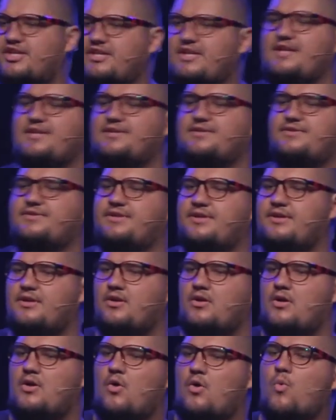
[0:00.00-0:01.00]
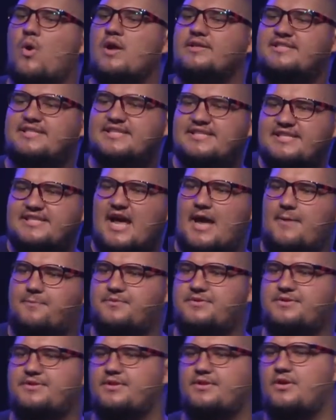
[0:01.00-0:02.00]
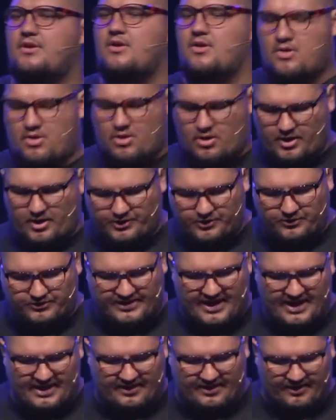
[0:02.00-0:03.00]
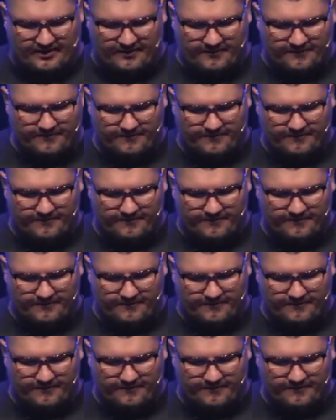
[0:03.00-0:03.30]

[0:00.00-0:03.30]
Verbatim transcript: is what steps are you taking?